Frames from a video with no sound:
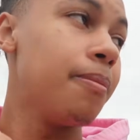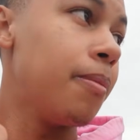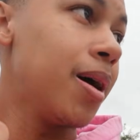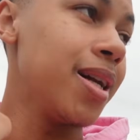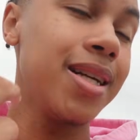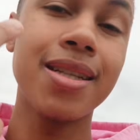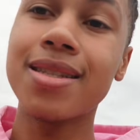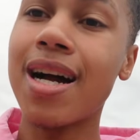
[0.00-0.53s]

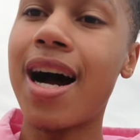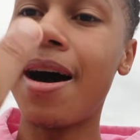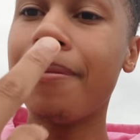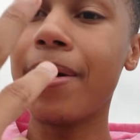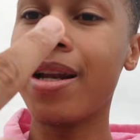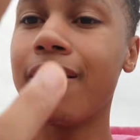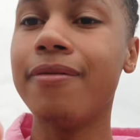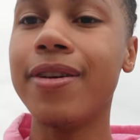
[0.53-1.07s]
money, time,
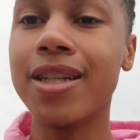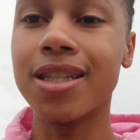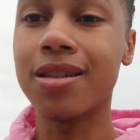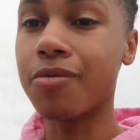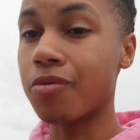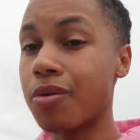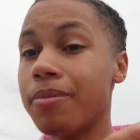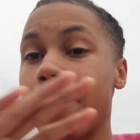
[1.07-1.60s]
and a
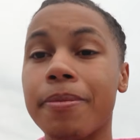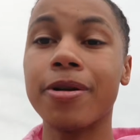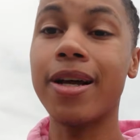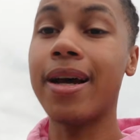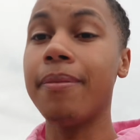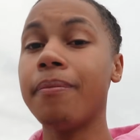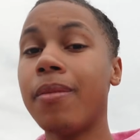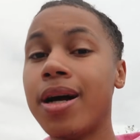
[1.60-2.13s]
vision. Remember
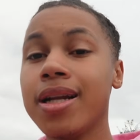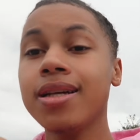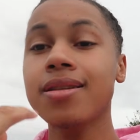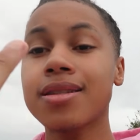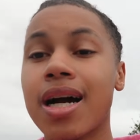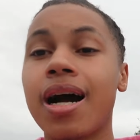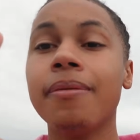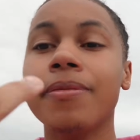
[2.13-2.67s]
that. Money,
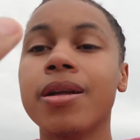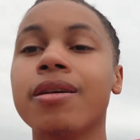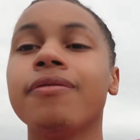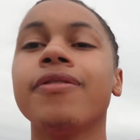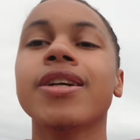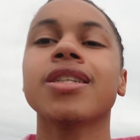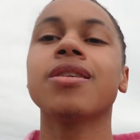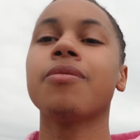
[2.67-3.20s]
time, and a
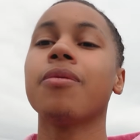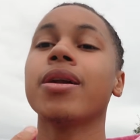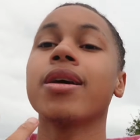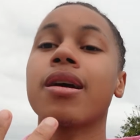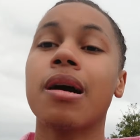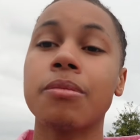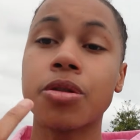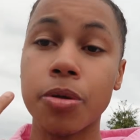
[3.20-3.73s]
vision when it
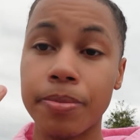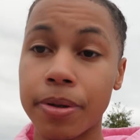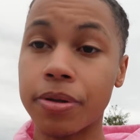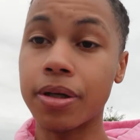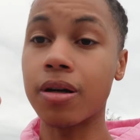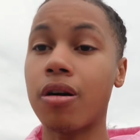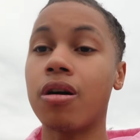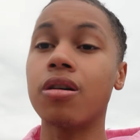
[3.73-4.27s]
comes to
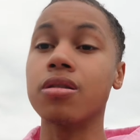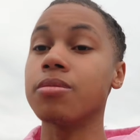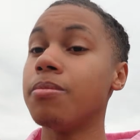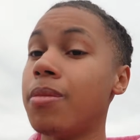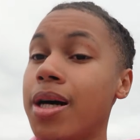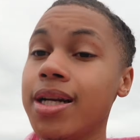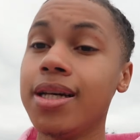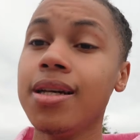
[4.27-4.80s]
building cars.
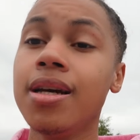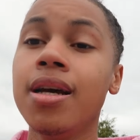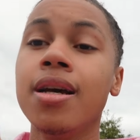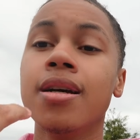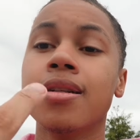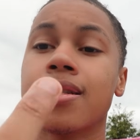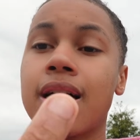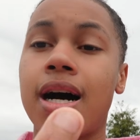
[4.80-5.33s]
Money,
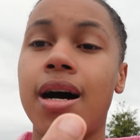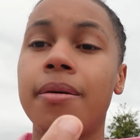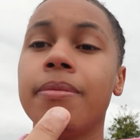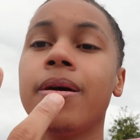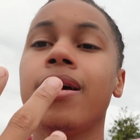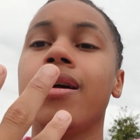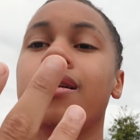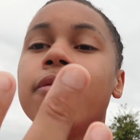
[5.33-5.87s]
time,
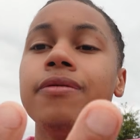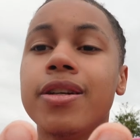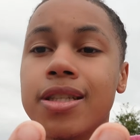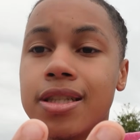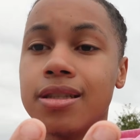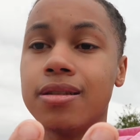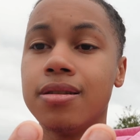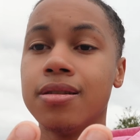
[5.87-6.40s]
and a
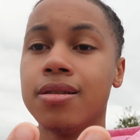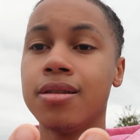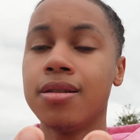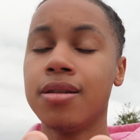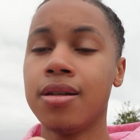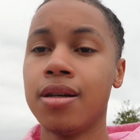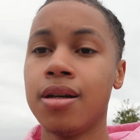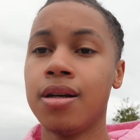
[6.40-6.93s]
vision.
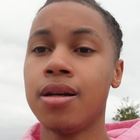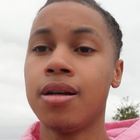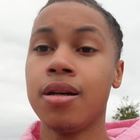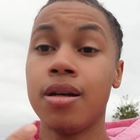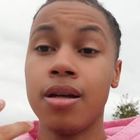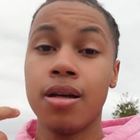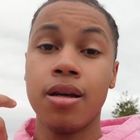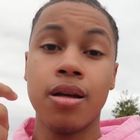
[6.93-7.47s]

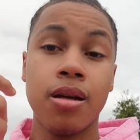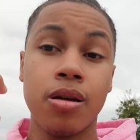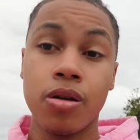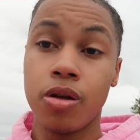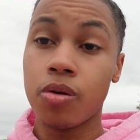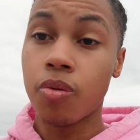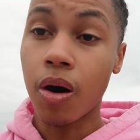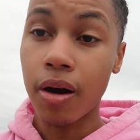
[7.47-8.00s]

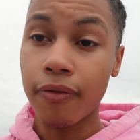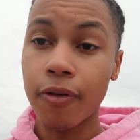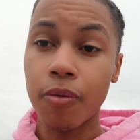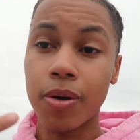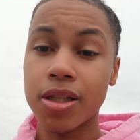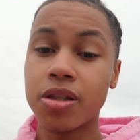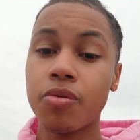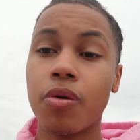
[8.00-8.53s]
You work for
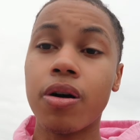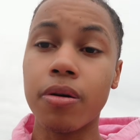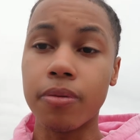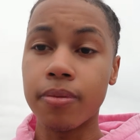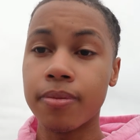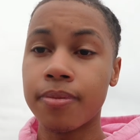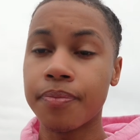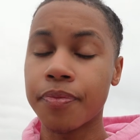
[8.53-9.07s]
what you want.
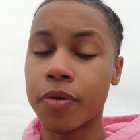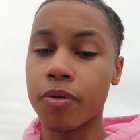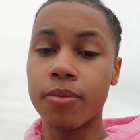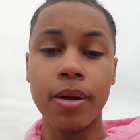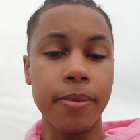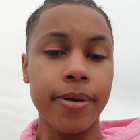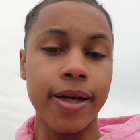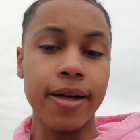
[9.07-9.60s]

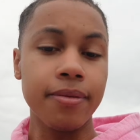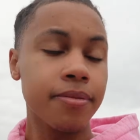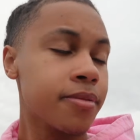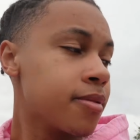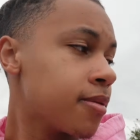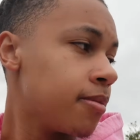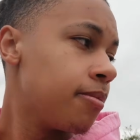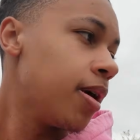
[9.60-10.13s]
Remember that.
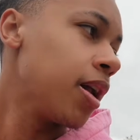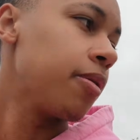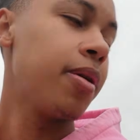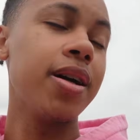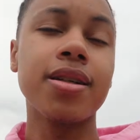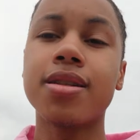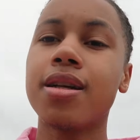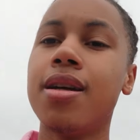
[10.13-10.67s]
But
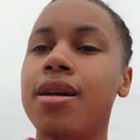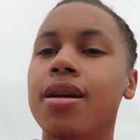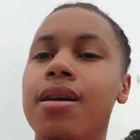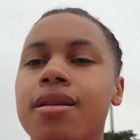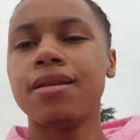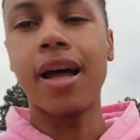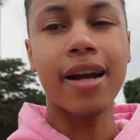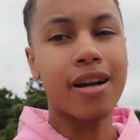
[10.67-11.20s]
anyways,
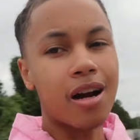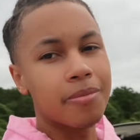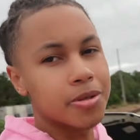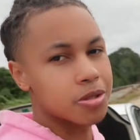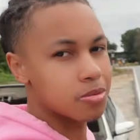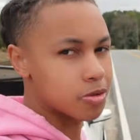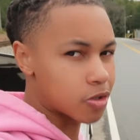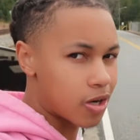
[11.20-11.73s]
like, comment,
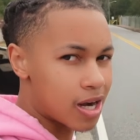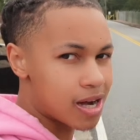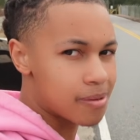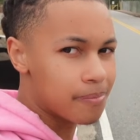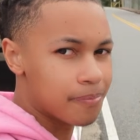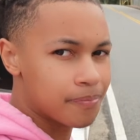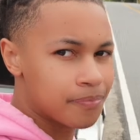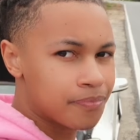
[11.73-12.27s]
subscribe,
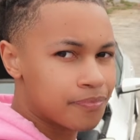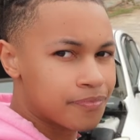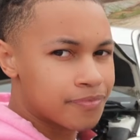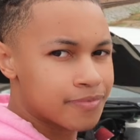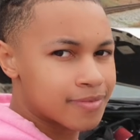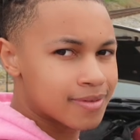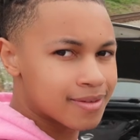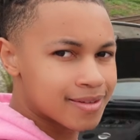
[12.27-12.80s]

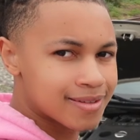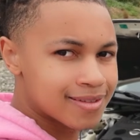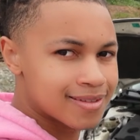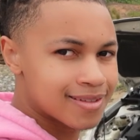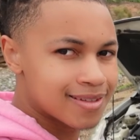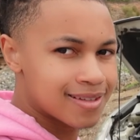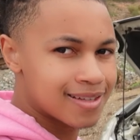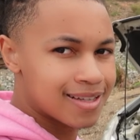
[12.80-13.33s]

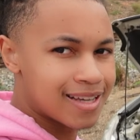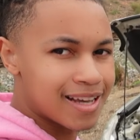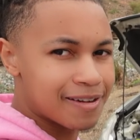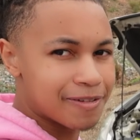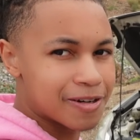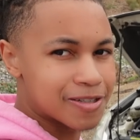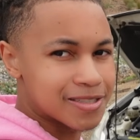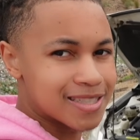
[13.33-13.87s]
and
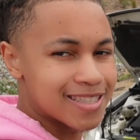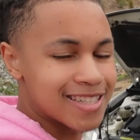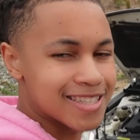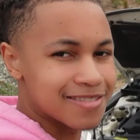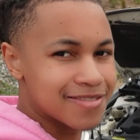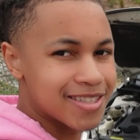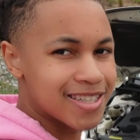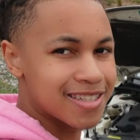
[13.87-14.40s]
we're on to the
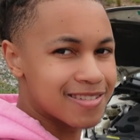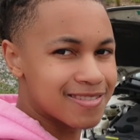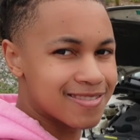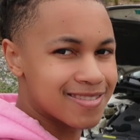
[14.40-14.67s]
next video.